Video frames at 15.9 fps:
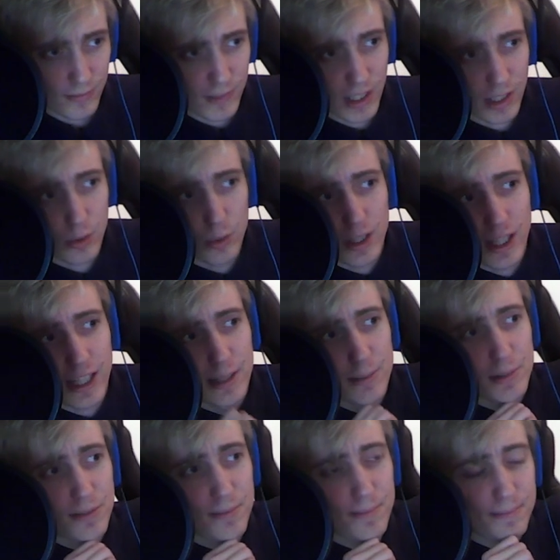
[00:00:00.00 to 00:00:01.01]
Core
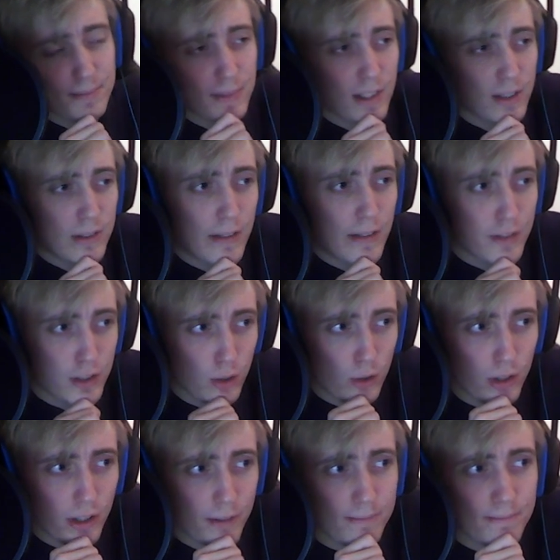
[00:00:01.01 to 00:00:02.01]
items, Rifle's
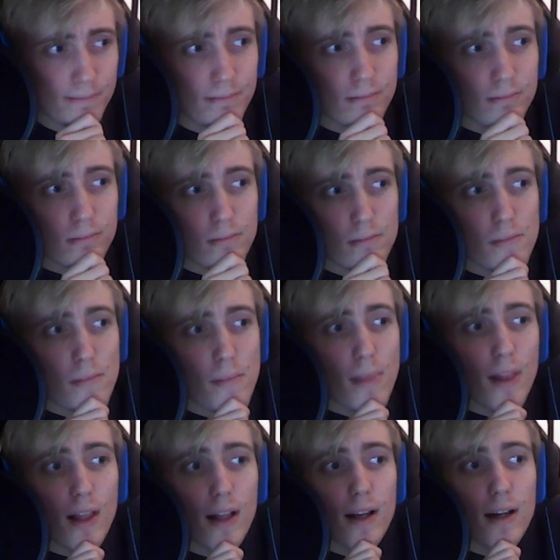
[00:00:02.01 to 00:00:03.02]
Glory,
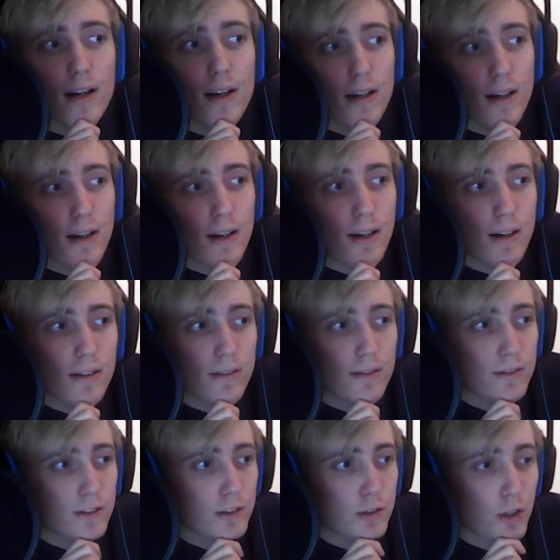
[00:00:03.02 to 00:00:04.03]

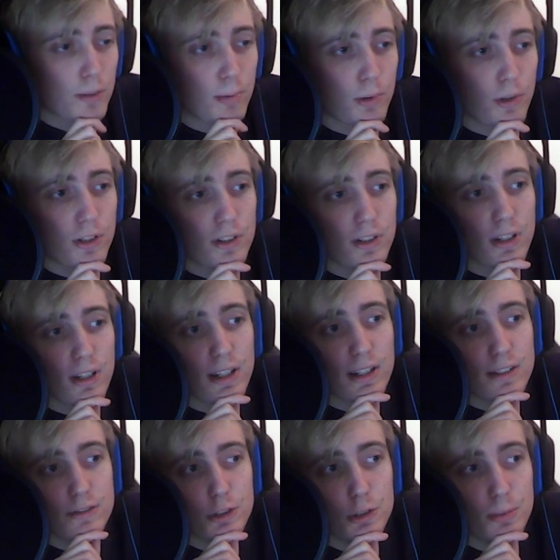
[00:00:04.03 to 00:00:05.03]
Throt Portal,
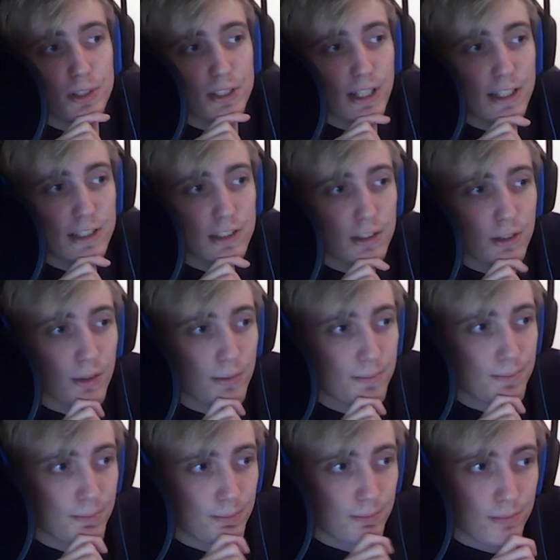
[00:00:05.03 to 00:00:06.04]
and Ruby Sightstone.
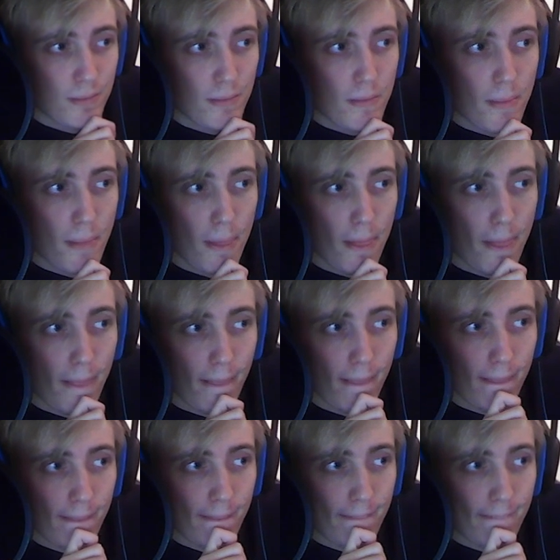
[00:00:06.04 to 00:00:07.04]

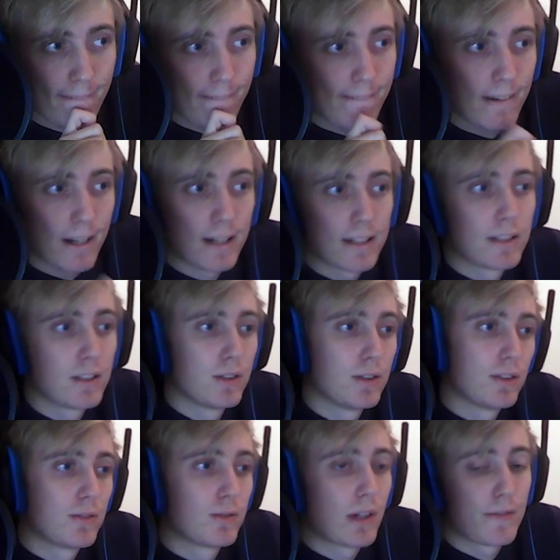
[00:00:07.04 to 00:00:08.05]
Yeah,
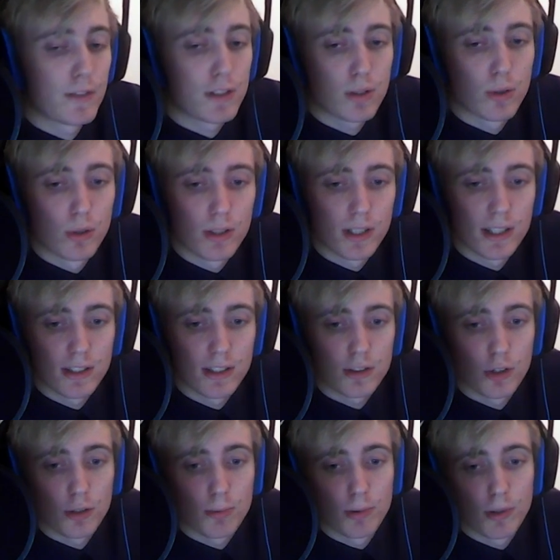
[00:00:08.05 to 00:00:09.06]
the Rifle's Glory and
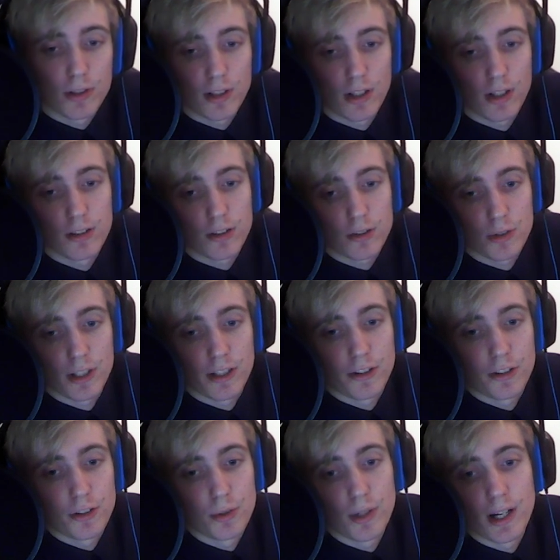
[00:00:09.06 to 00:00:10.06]
Throt Portal are not really
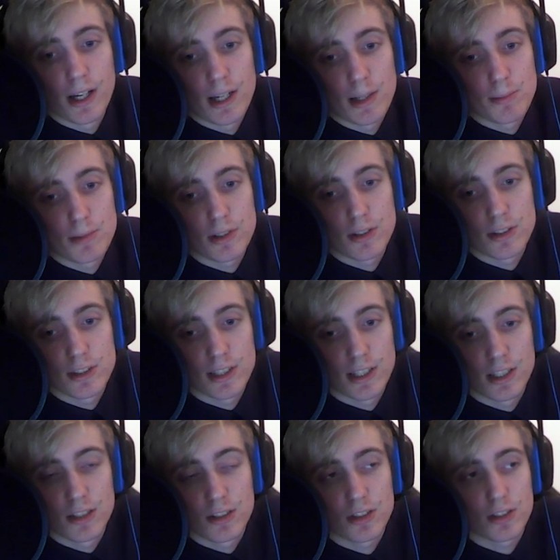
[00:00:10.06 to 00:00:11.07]
new items on
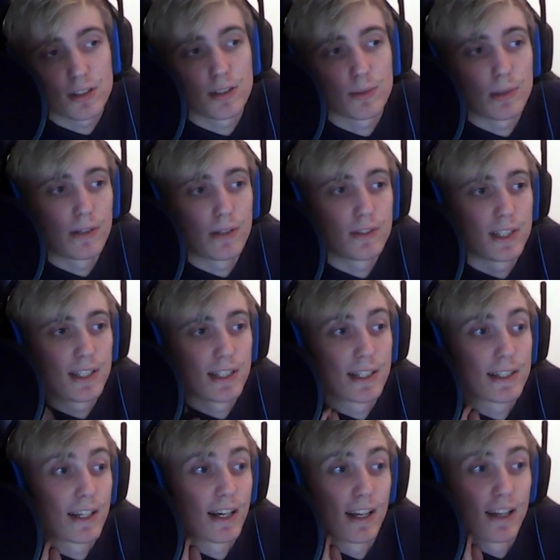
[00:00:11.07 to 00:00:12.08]
Singed. We have seen
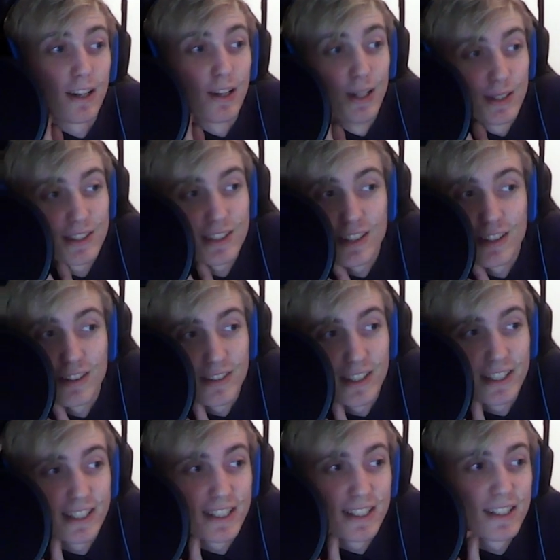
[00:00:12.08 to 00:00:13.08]
that a lot
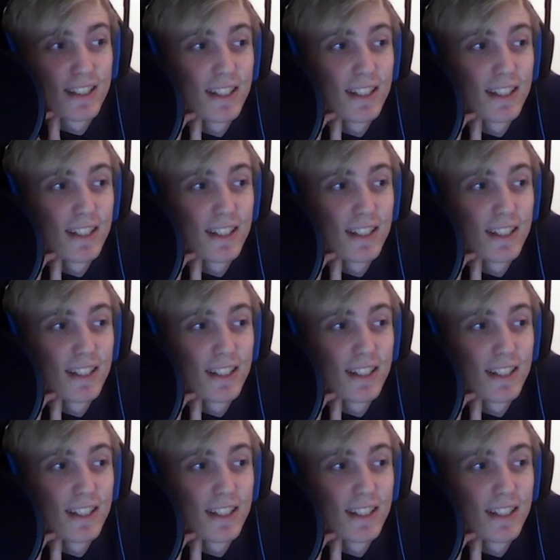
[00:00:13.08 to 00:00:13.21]
already.